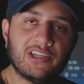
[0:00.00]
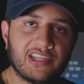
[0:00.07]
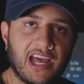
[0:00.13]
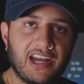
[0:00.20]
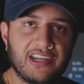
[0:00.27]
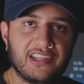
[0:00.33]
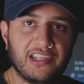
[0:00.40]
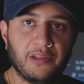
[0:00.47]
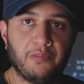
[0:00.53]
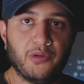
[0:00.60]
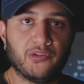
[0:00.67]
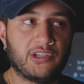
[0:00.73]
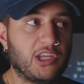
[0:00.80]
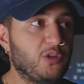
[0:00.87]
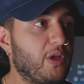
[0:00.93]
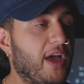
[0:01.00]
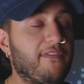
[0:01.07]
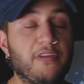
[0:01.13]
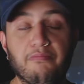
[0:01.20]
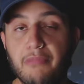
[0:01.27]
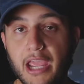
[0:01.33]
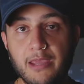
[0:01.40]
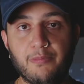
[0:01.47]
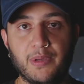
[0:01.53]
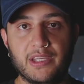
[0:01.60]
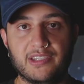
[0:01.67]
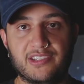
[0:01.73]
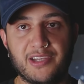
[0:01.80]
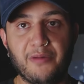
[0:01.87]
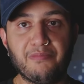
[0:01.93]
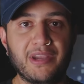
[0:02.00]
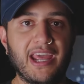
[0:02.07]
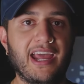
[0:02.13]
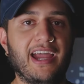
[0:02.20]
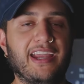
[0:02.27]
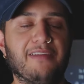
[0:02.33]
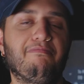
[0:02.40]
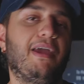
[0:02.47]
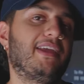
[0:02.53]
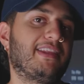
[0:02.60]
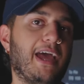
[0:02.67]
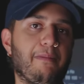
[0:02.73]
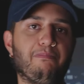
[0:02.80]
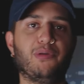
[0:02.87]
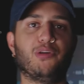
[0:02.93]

excited to see the builds that you have, and maybe someday I can make that